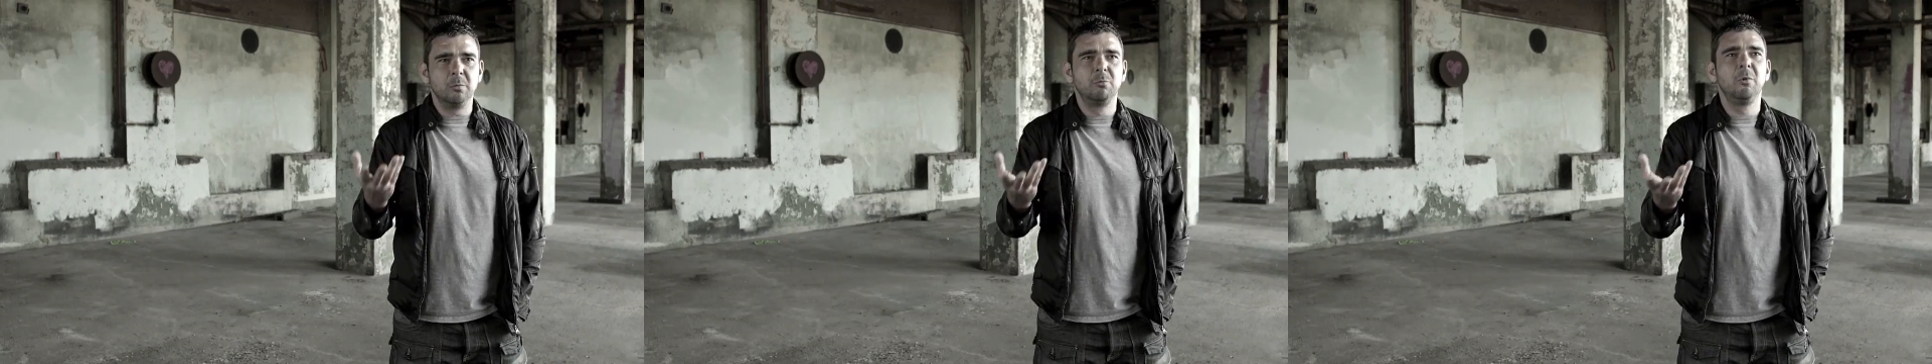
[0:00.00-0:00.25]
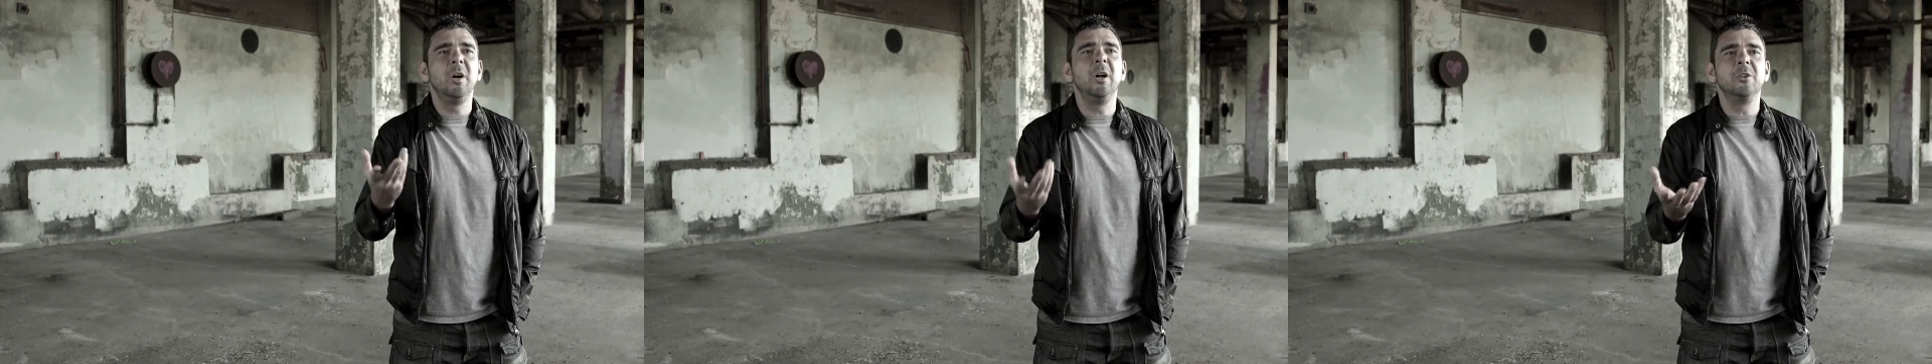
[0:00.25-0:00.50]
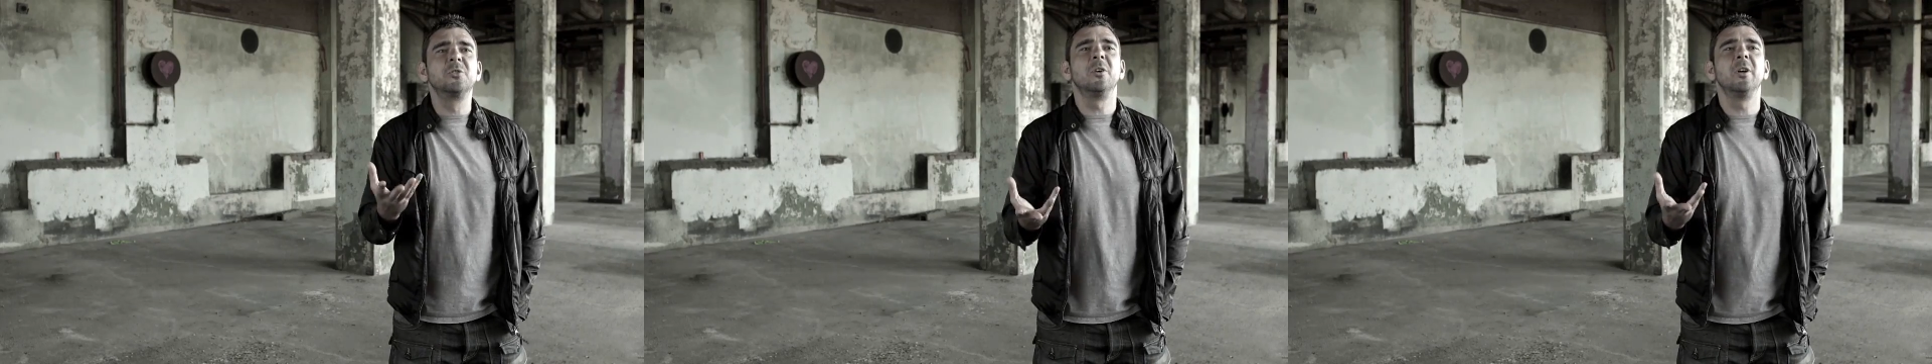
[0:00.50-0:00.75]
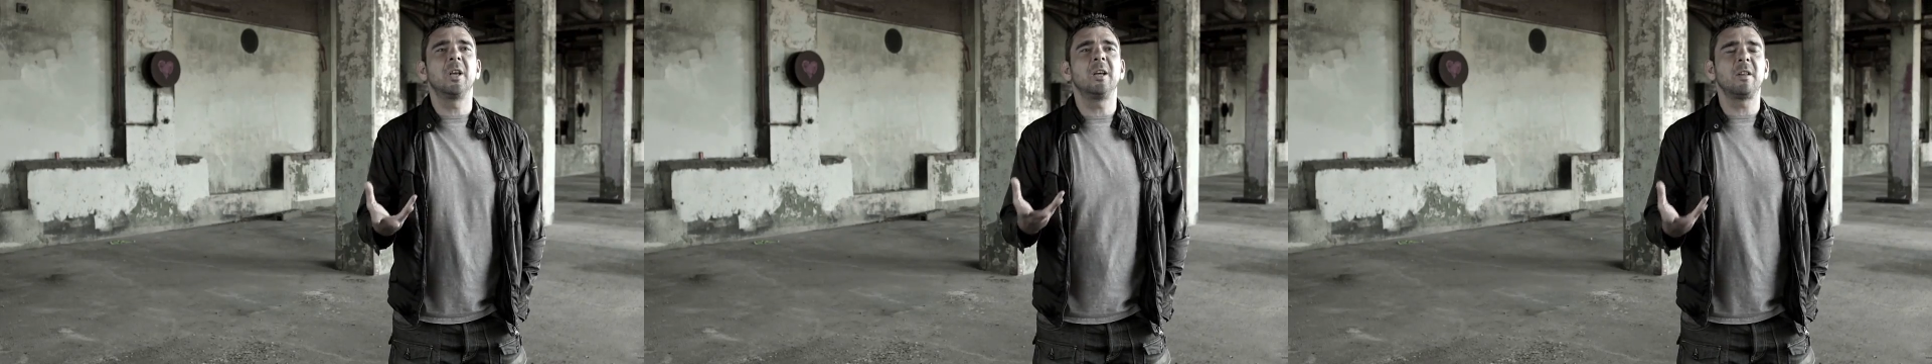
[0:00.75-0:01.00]
really
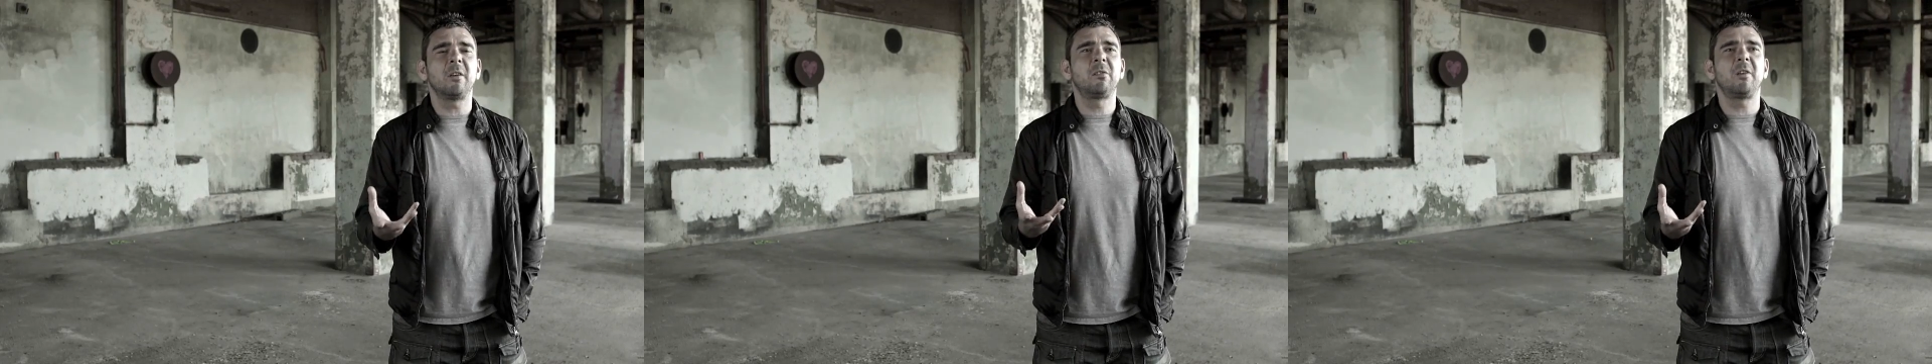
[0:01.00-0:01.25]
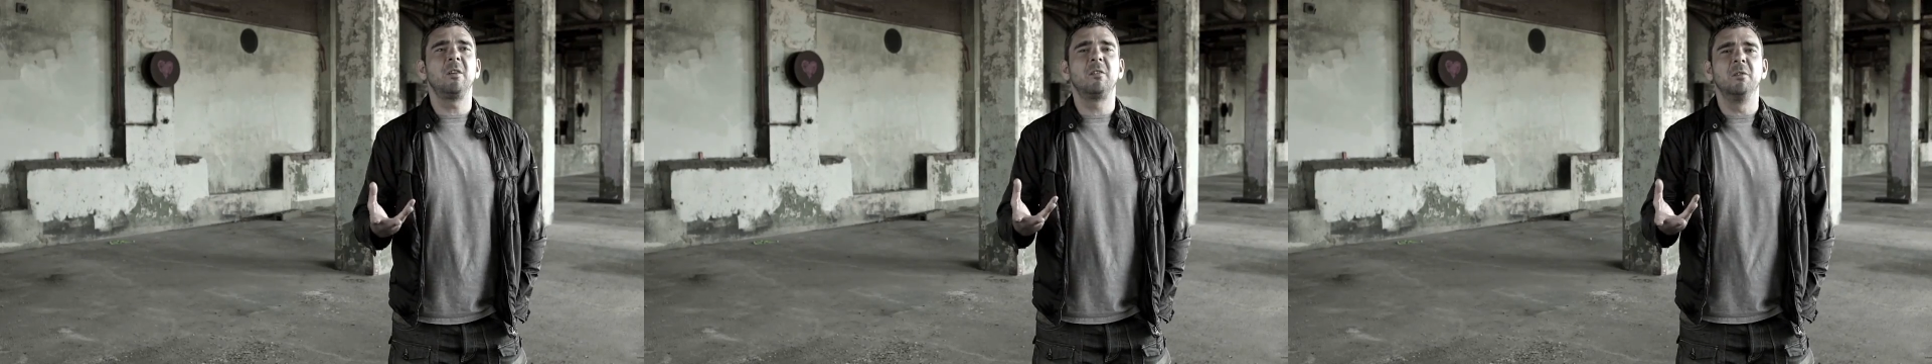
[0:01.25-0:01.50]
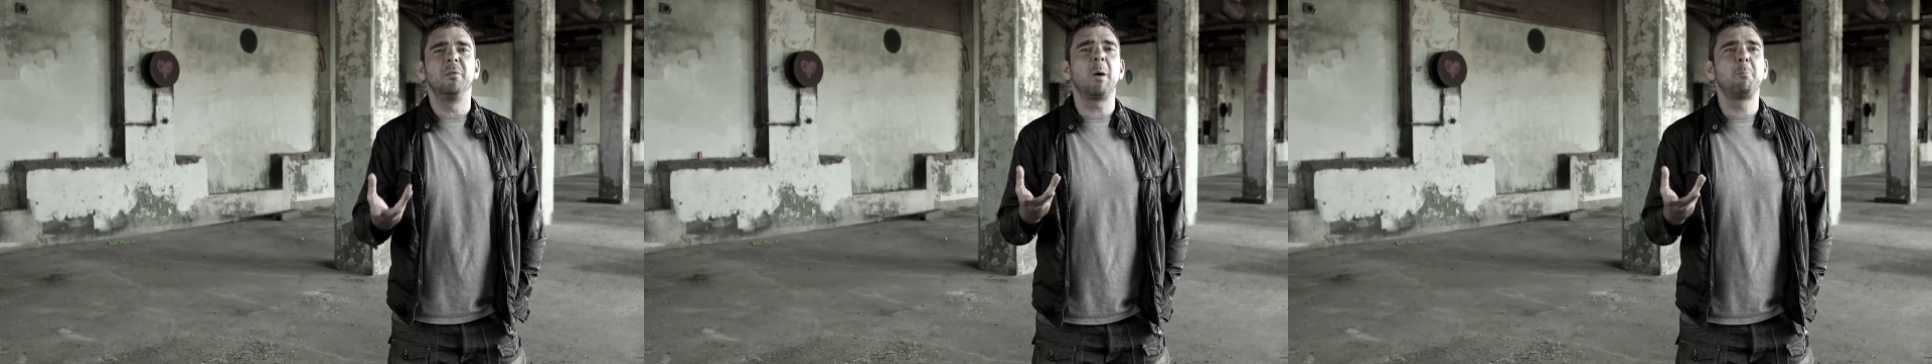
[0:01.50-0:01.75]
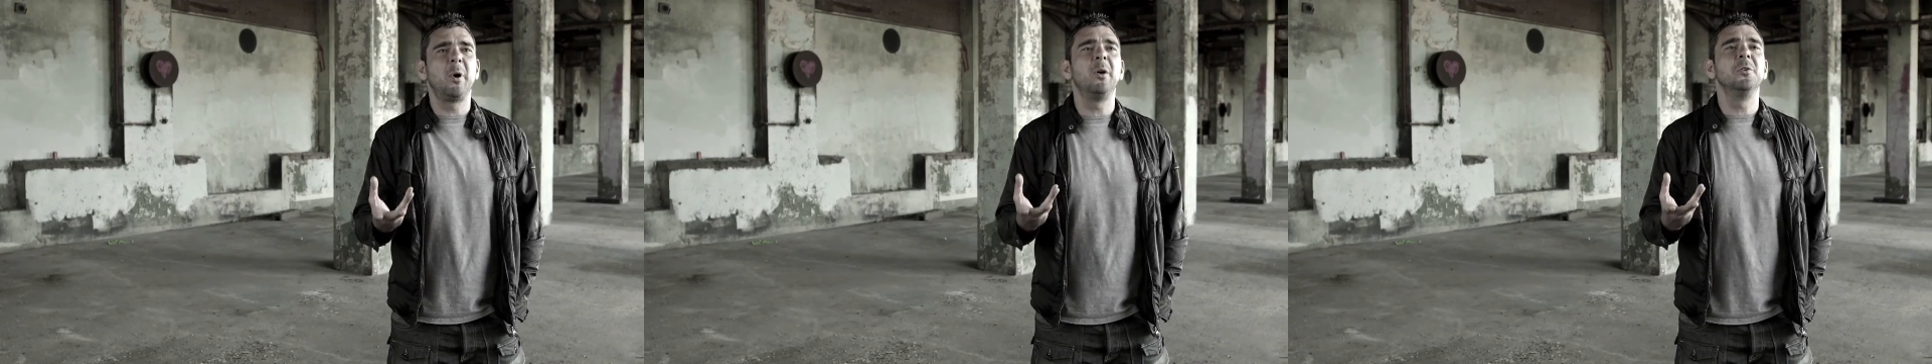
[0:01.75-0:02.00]
trying to get that sense of
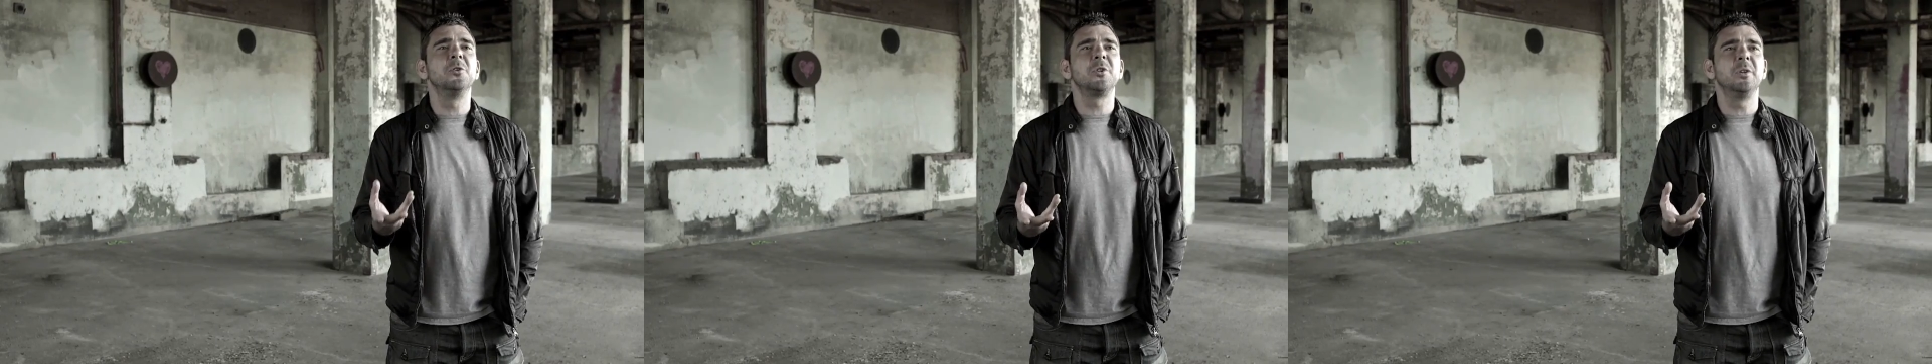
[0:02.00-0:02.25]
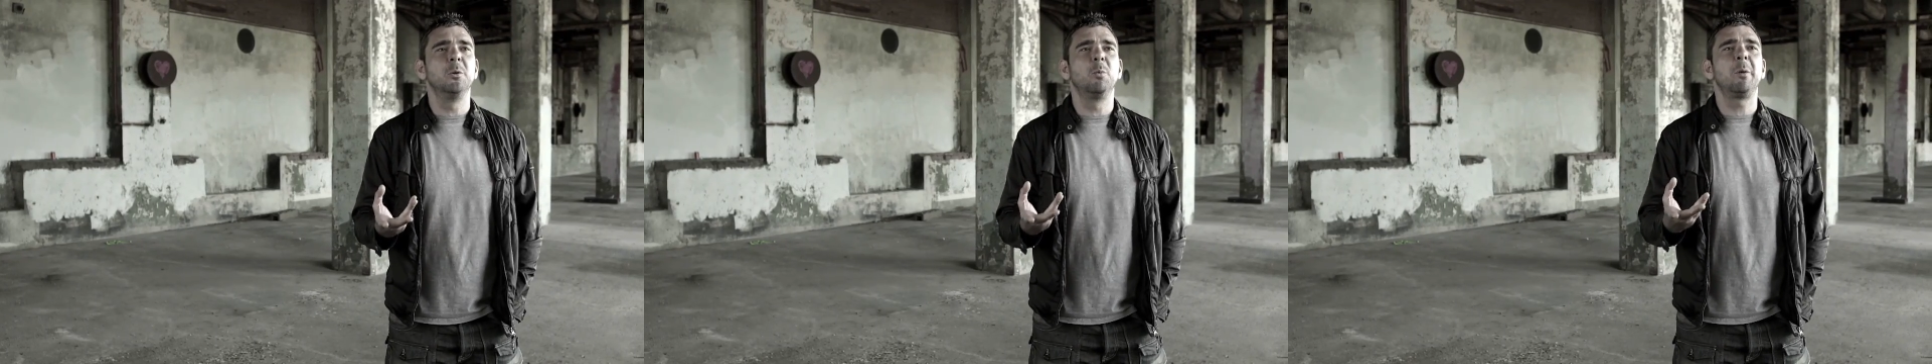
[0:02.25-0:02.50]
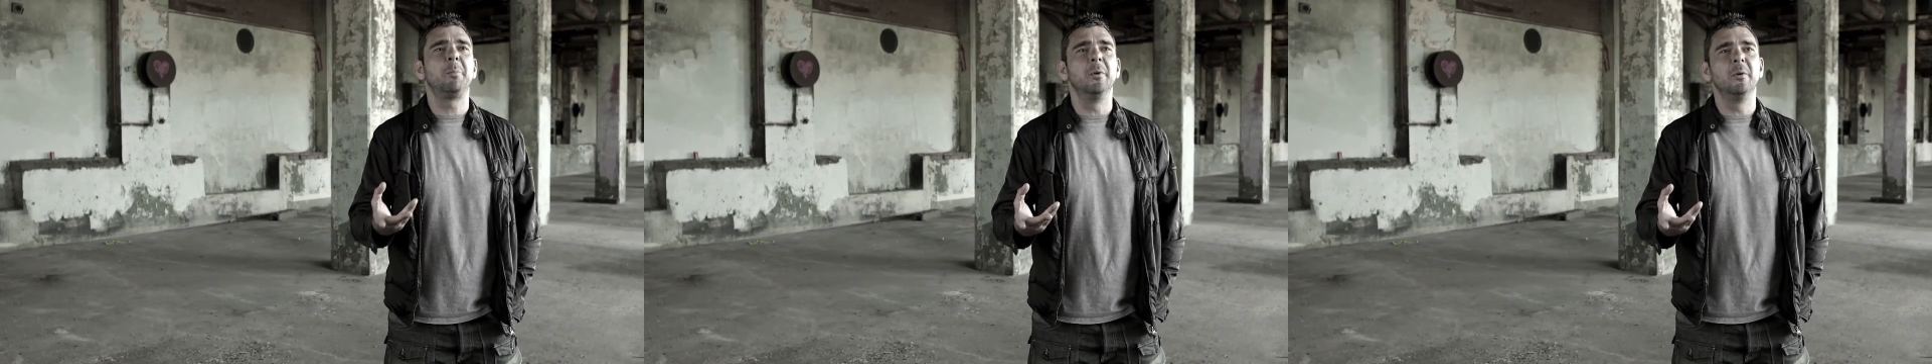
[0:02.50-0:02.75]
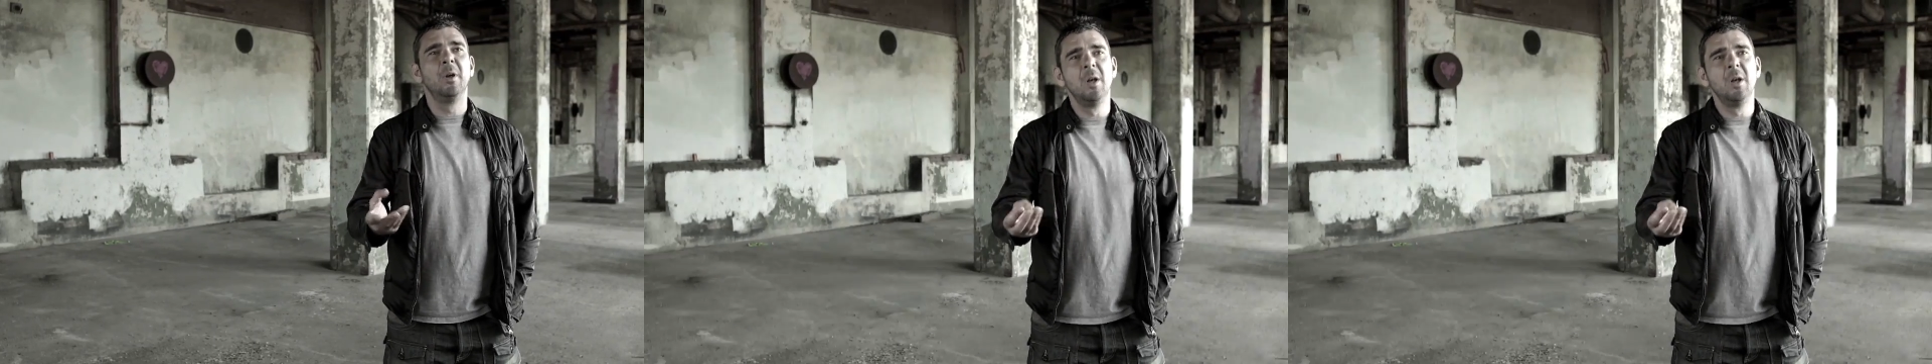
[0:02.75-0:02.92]
that punch in the weapon